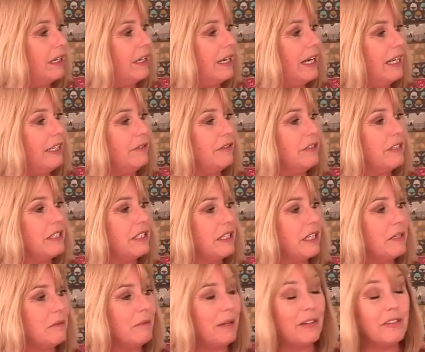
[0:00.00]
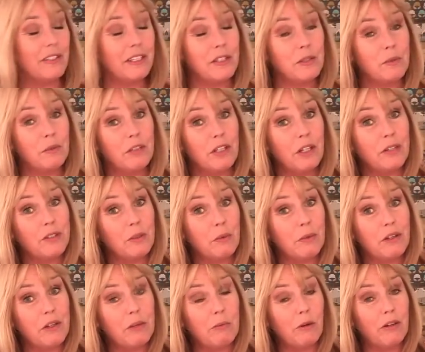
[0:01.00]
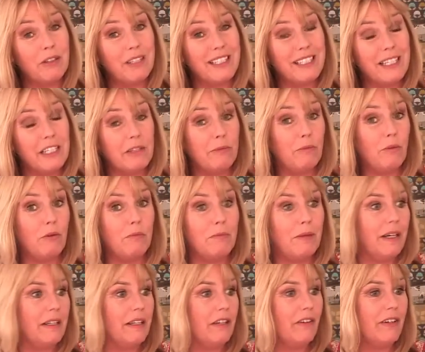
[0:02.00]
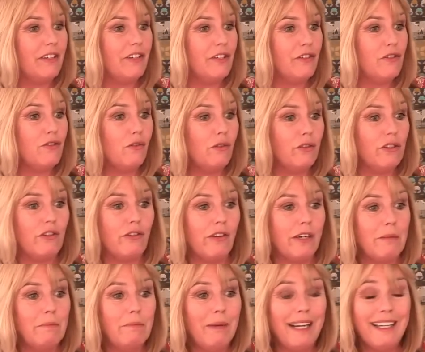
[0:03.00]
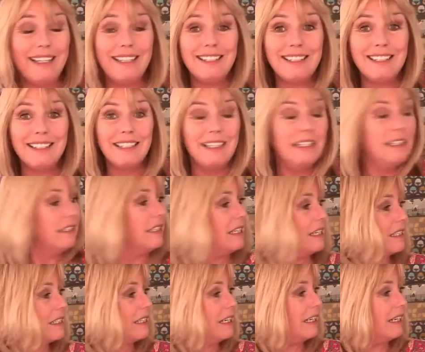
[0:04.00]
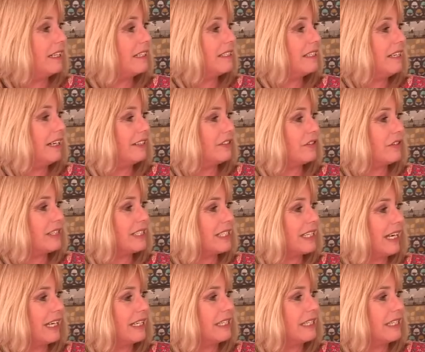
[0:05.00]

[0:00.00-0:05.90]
Uh, elephant and a mouse. Those those are one of the projects that are brought back. They're actually drawstring bags. They're like nightdress